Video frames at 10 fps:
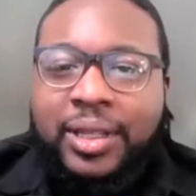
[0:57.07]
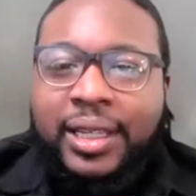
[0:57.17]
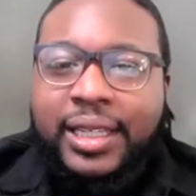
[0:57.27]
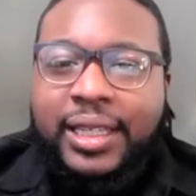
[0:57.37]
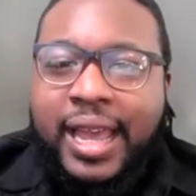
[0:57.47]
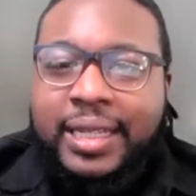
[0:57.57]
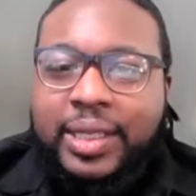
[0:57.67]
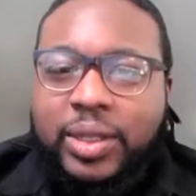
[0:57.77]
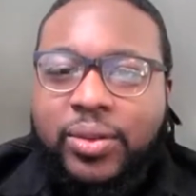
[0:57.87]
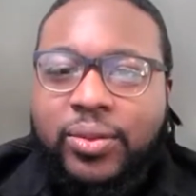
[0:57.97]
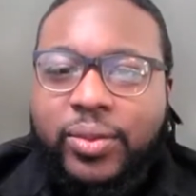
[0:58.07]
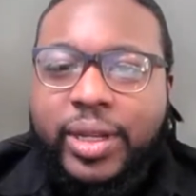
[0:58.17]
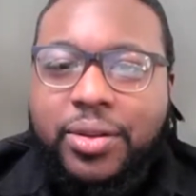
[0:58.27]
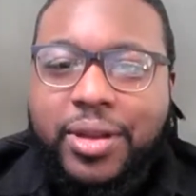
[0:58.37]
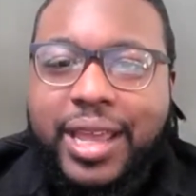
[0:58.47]
Yeah. So we know
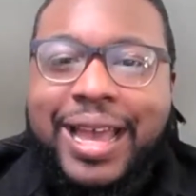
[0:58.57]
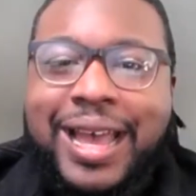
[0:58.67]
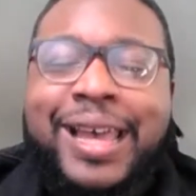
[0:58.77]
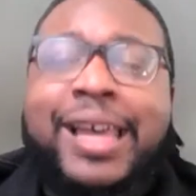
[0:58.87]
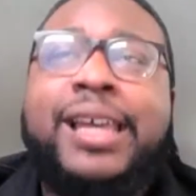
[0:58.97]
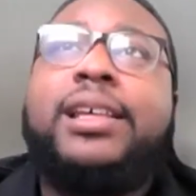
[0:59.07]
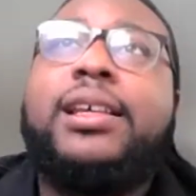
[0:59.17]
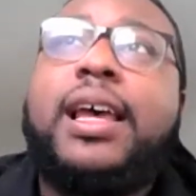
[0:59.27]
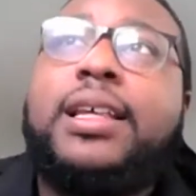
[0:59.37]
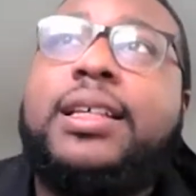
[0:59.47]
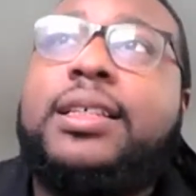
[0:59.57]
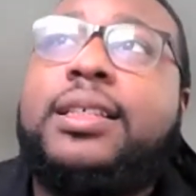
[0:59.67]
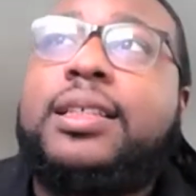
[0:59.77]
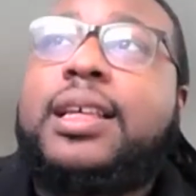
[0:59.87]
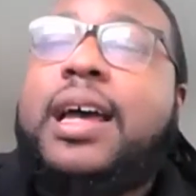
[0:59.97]
AI as
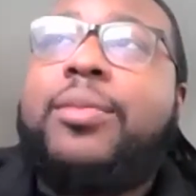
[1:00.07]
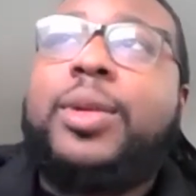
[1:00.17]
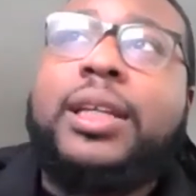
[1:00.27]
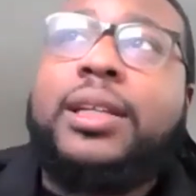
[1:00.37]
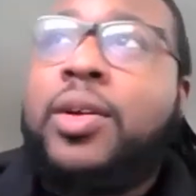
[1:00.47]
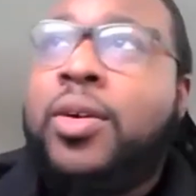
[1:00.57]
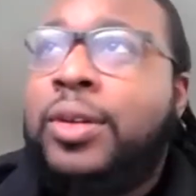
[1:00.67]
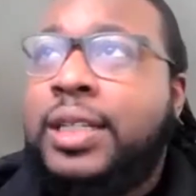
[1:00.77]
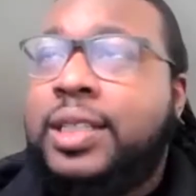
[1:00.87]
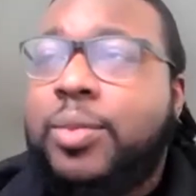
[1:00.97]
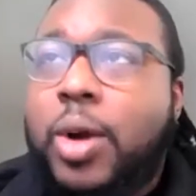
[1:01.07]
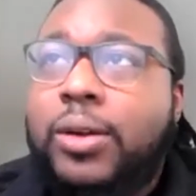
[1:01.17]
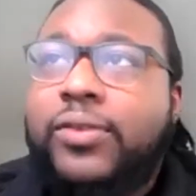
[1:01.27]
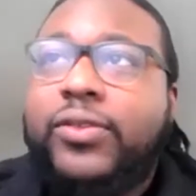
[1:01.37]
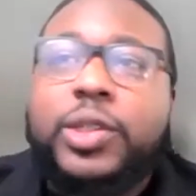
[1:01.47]
commonly known as some artificial